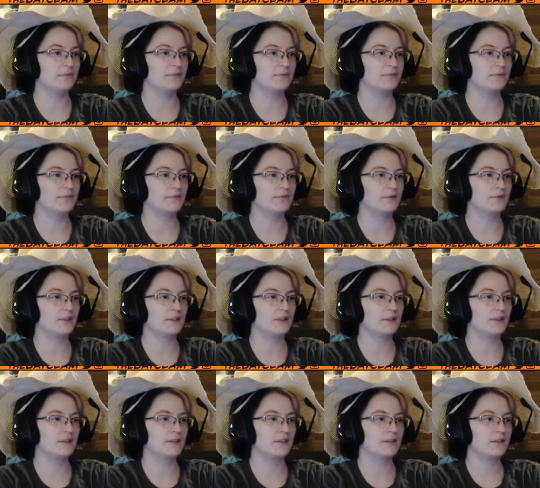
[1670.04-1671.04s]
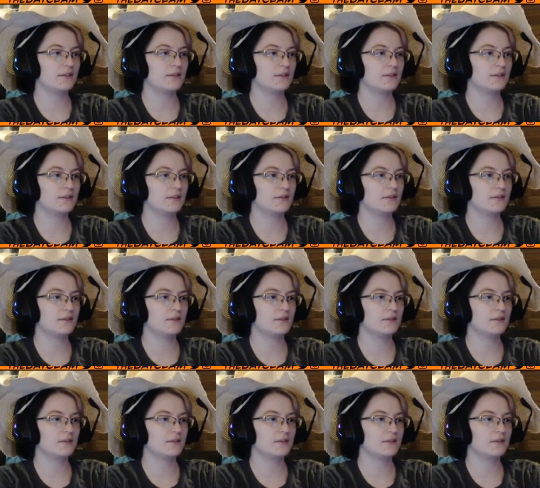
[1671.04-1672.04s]

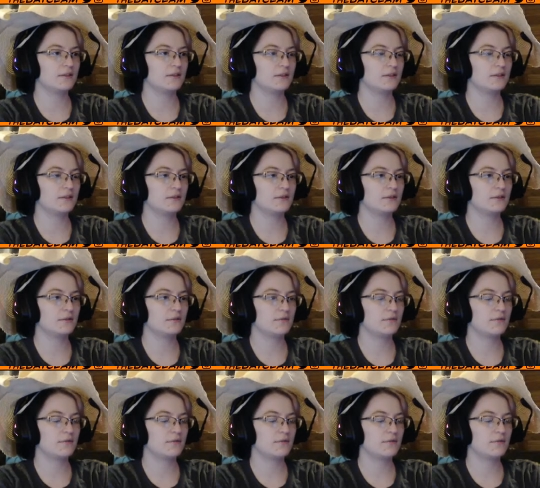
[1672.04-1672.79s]
[no speech]